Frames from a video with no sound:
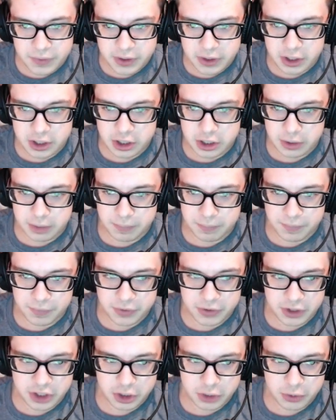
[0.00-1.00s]

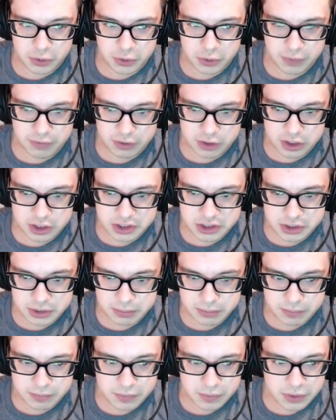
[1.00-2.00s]
Here we have
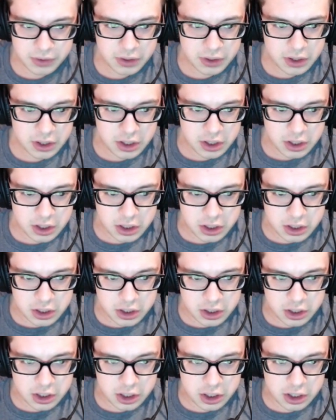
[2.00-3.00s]
custom
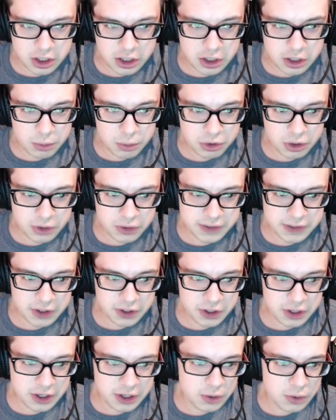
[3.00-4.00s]
with
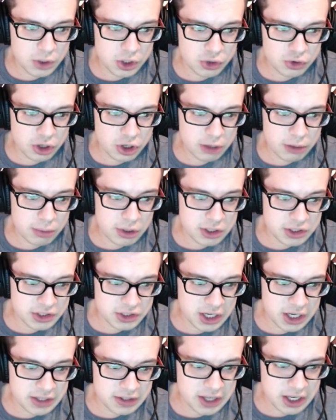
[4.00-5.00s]
Altaria knowing Dragon Breath,
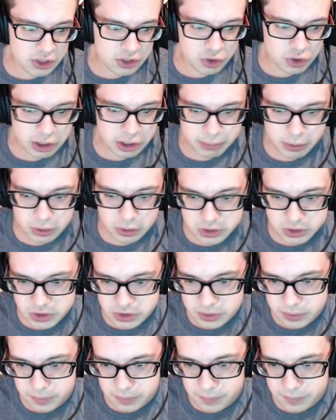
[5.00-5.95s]
Sky Attack, Dragon Pulse,